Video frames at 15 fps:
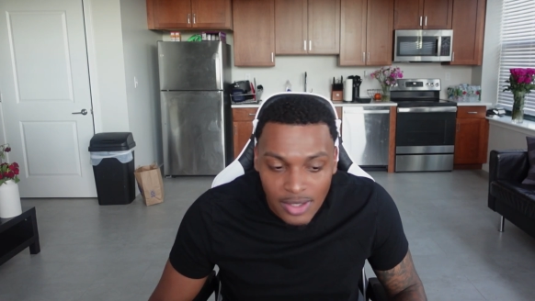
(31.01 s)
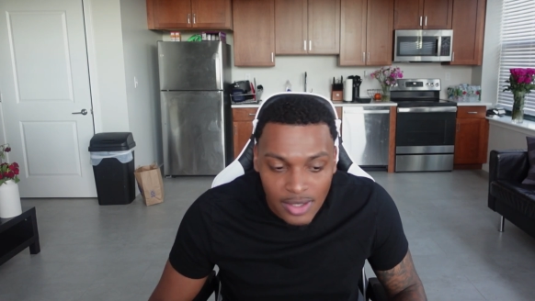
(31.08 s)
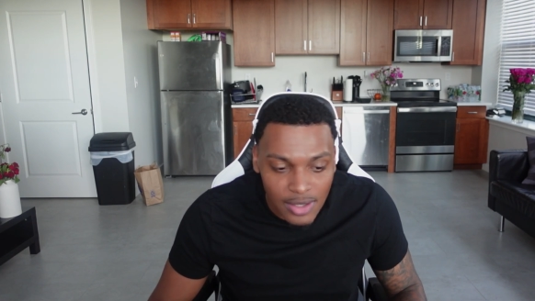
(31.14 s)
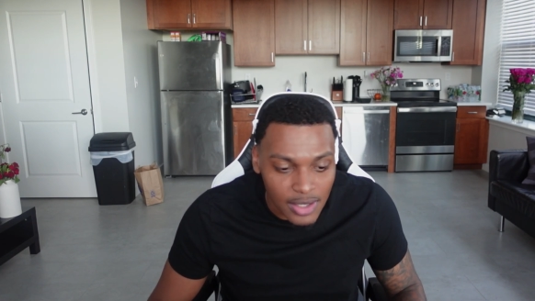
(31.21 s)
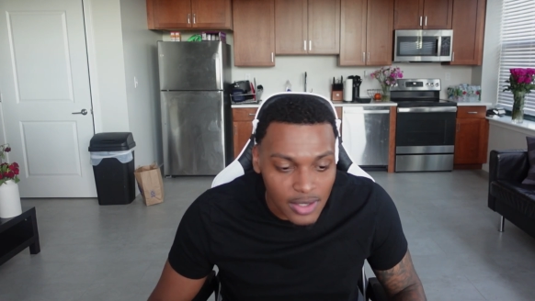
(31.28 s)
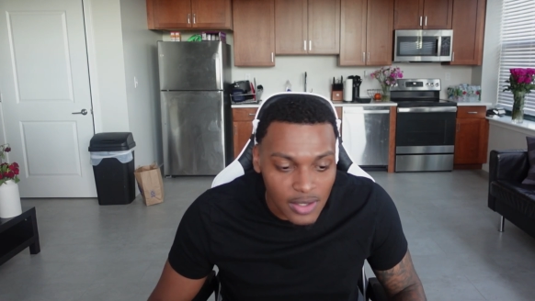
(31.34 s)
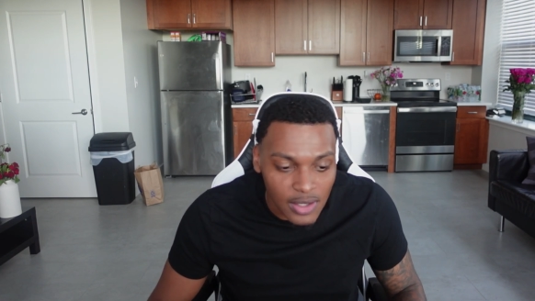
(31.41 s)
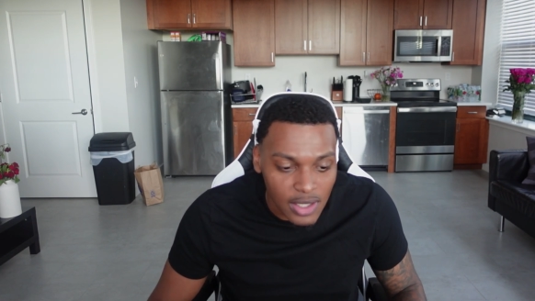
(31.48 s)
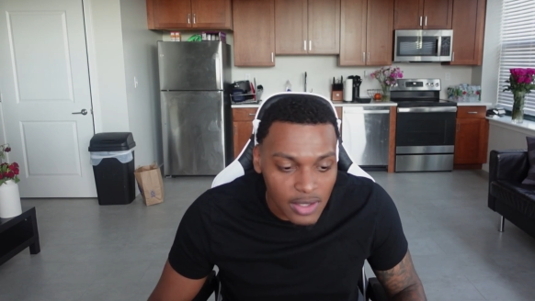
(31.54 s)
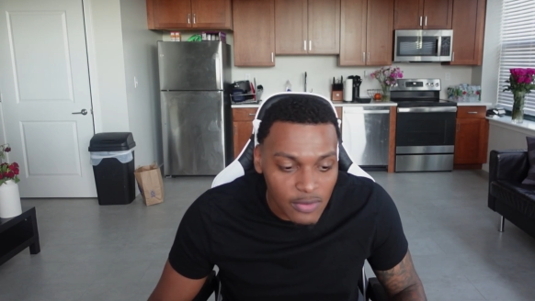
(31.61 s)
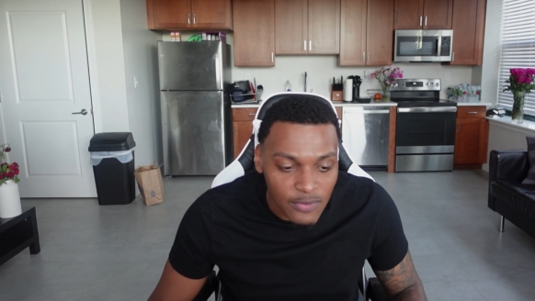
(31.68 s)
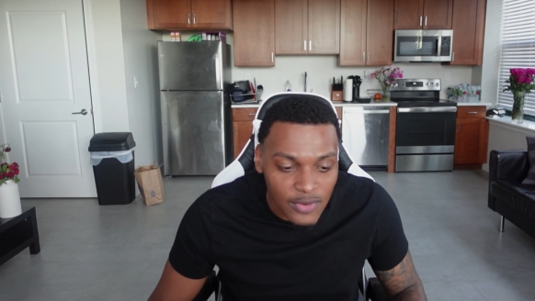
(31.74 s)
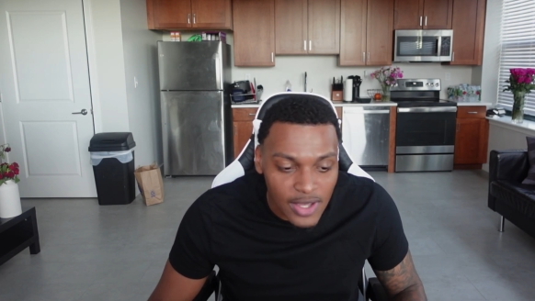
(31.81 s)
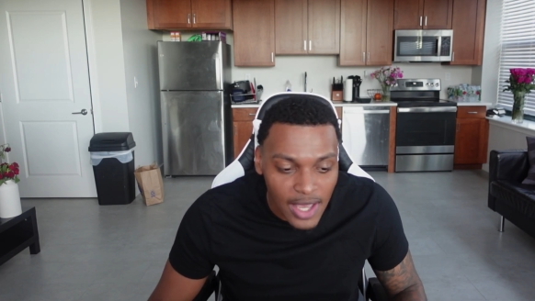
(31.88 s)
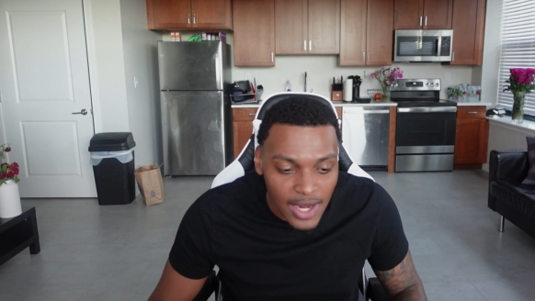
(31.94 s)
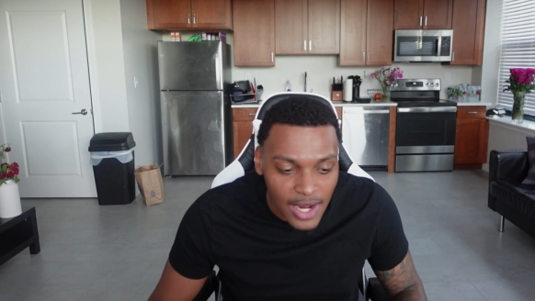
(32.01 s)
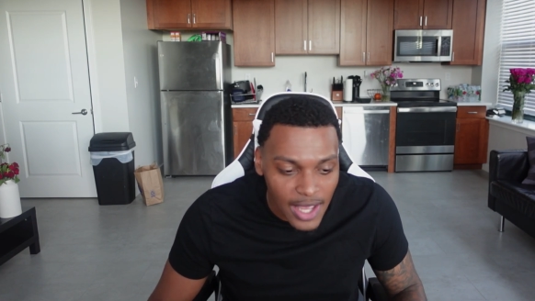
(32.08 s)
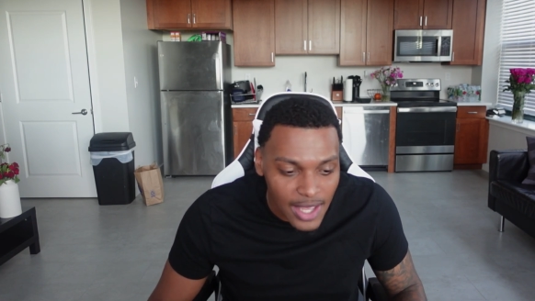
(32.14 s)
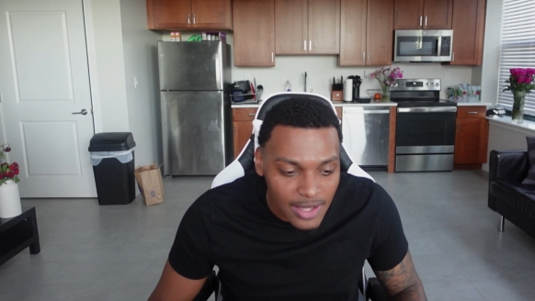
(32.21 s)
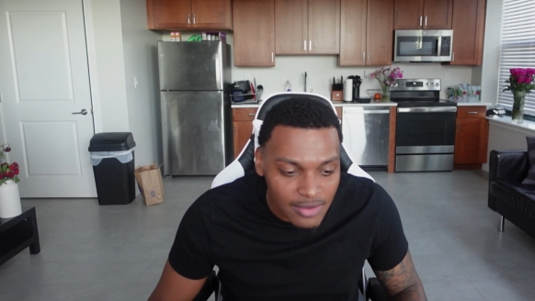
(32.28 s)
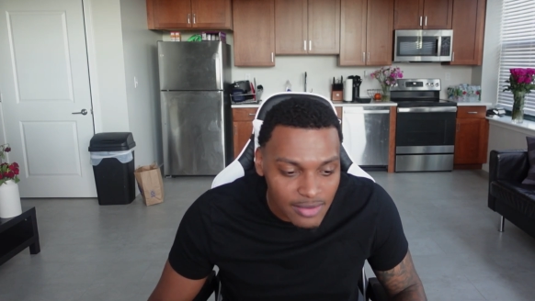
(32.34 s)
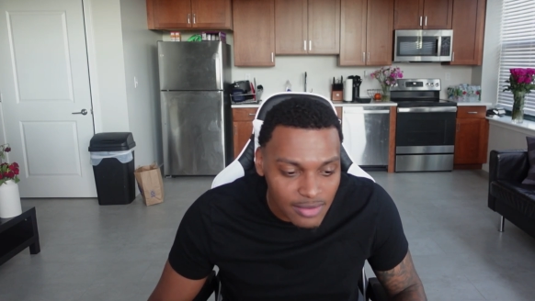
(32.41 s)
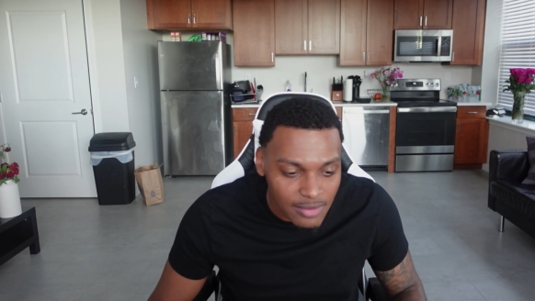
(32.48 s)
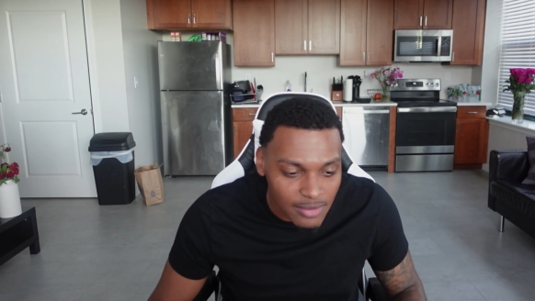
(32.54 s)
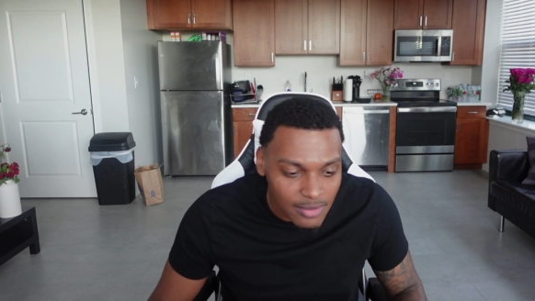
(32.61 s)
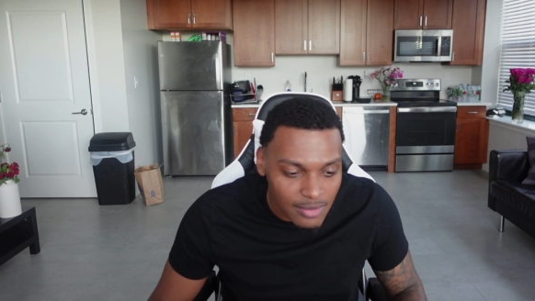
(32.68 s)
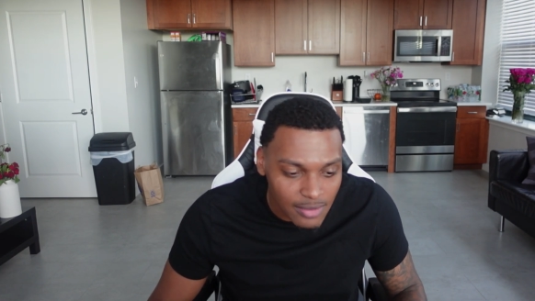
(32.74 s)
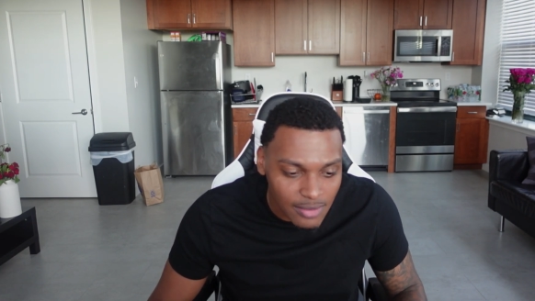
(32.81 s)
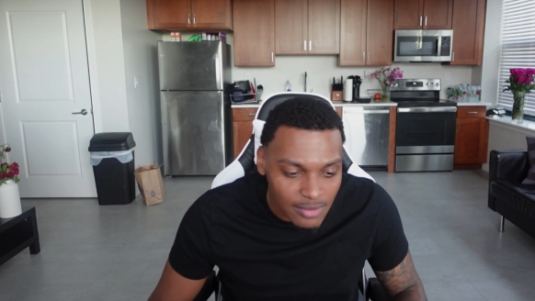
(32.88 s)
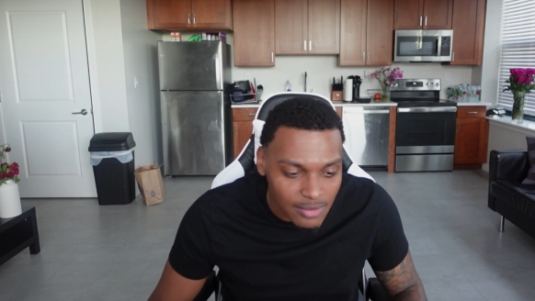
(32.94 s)
And even if it got ads,
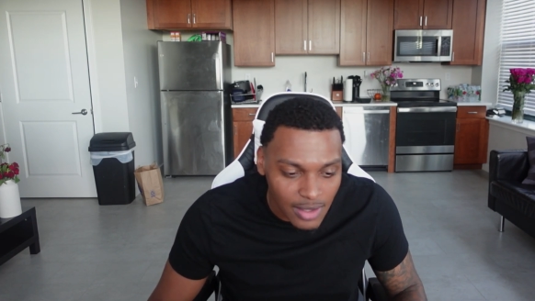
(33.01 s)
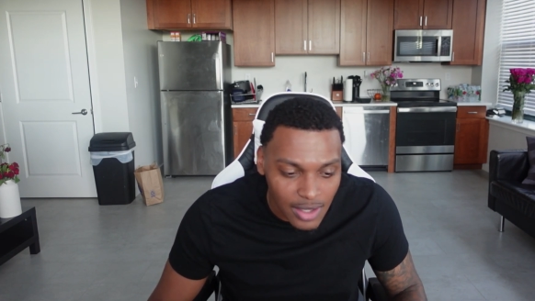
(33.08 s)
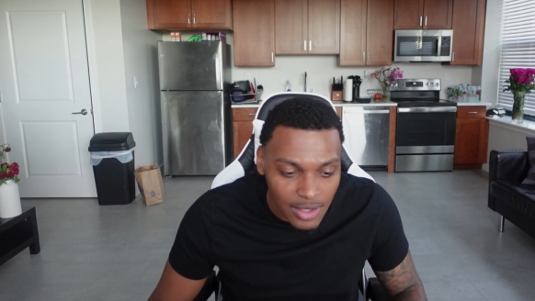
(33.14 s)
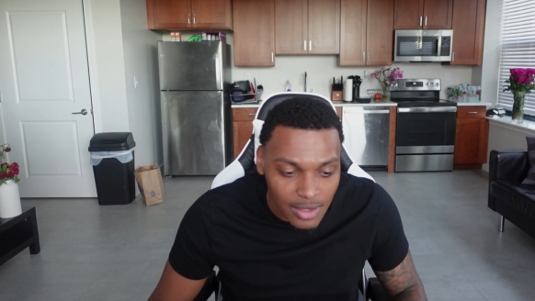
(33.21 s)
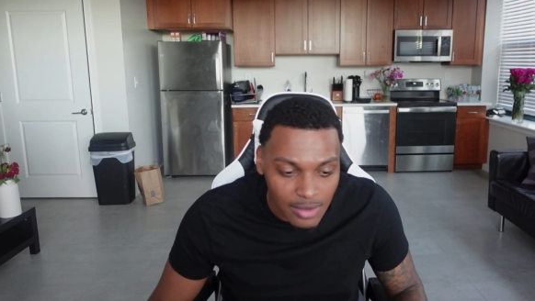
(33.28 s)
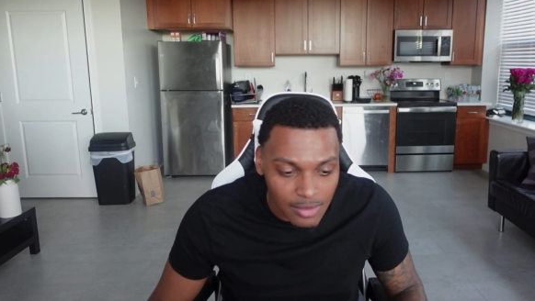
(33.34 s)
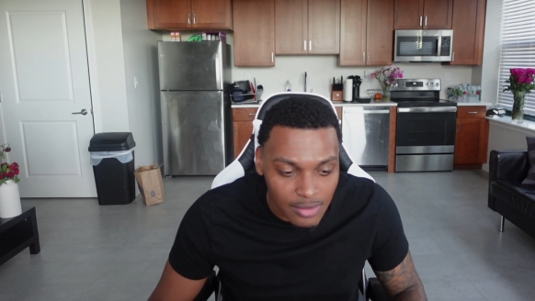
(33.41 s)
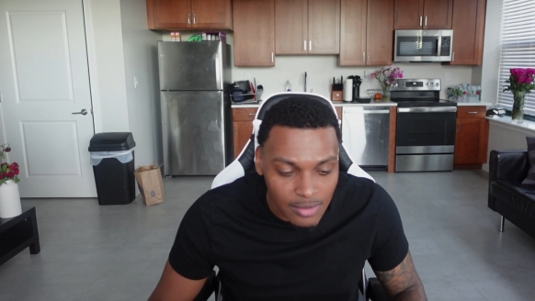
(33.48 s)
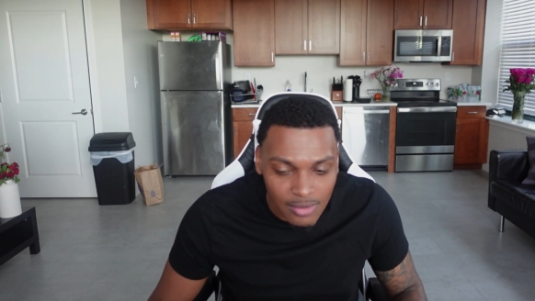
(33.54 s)
hey,